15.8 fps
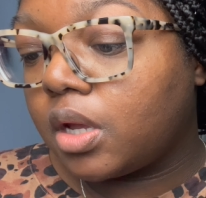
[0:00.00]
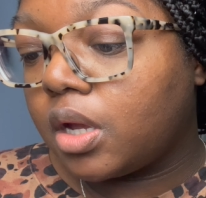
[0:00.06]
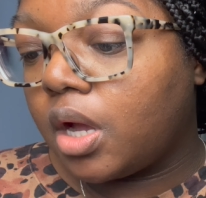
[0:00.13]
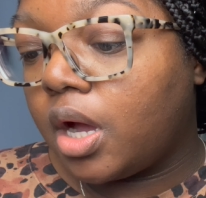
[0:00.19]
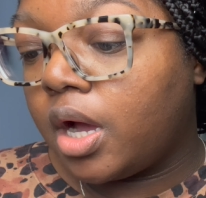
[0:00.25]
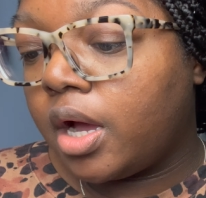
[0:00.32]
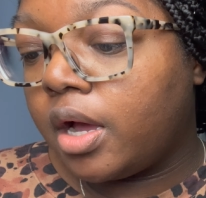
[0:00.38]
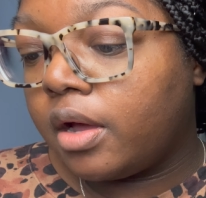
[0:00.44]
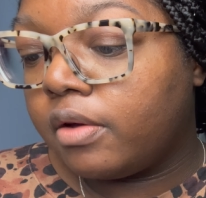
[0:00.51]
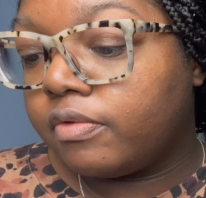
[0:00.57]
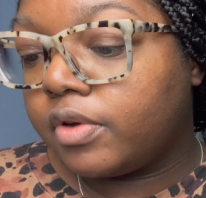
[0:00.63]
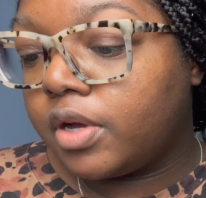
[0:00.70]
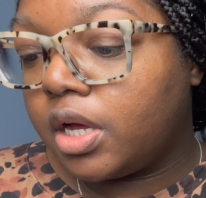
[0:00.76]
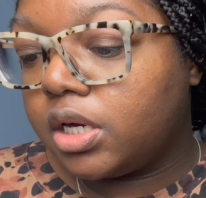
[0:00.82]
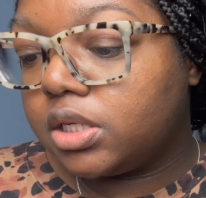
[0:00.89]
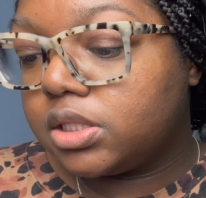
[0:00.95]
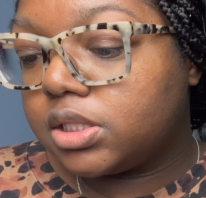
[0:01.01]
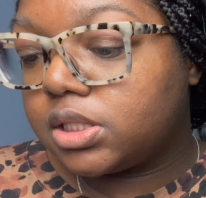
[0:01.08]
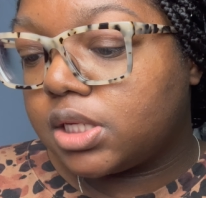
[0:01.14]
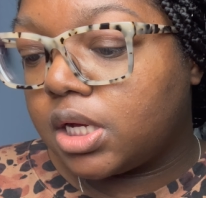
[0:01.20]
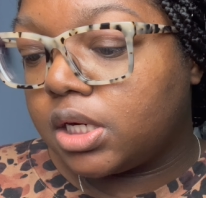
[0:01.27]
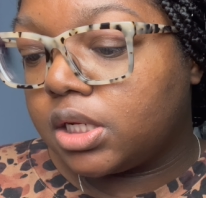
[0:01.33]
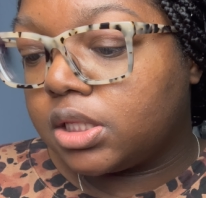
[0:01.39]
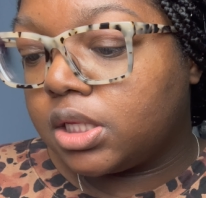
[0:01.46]
I've kind of
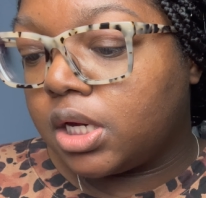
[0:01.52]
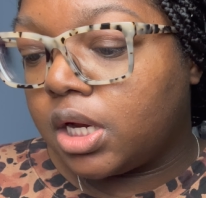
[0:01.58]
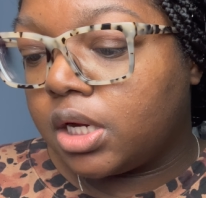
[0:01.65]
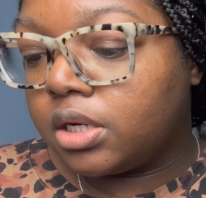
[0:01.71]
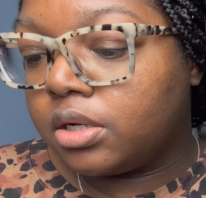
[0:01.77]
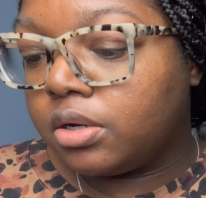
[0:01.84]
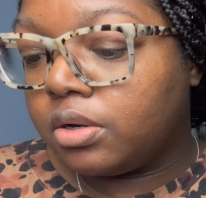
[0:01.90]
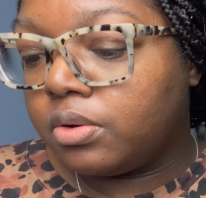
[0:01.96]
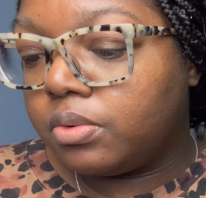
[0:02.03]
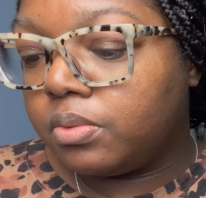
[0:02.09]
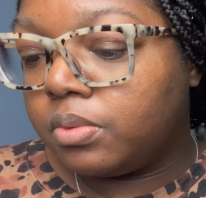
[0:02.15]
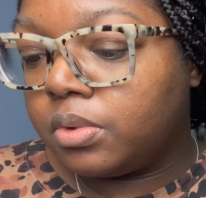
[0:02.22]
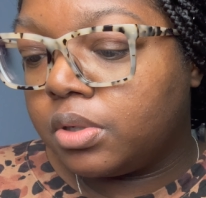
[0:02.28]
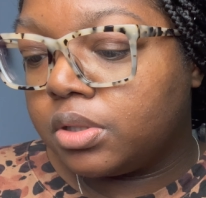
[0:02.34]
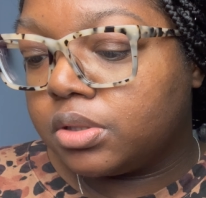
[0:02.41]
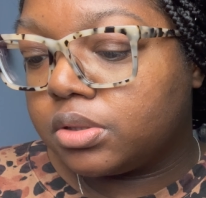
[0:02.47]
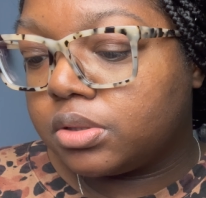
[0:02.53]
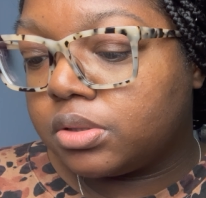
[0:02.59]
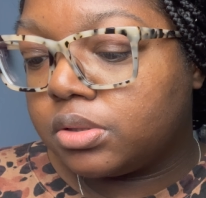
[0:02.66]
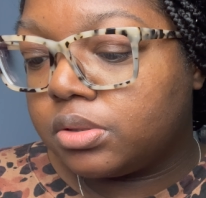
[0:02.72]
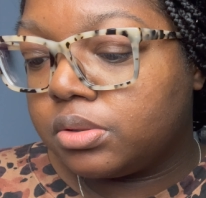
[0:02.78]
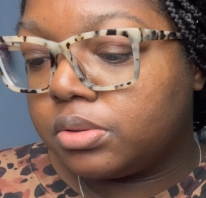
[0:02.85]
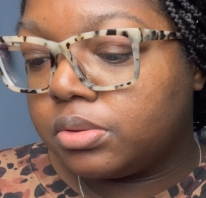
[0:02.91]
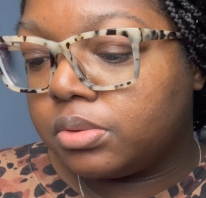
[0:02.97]
decided that I don't want
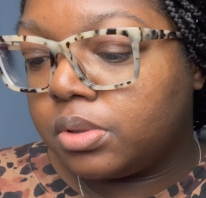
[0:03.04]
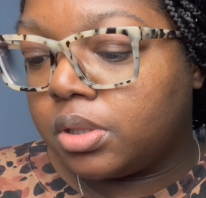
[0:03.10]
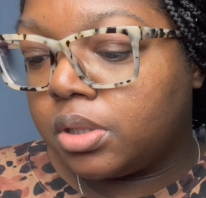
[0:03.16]
to